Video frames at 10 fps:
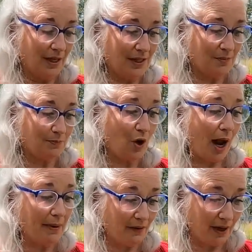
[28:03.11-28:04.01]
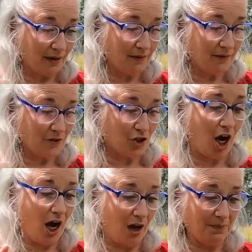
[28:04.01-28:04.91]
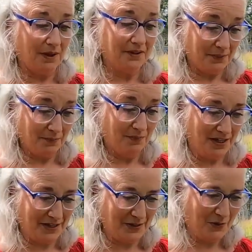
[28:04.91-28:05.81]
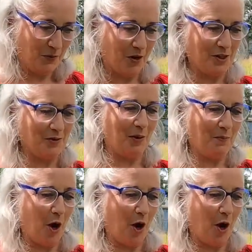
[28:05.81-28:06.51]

His primary job was a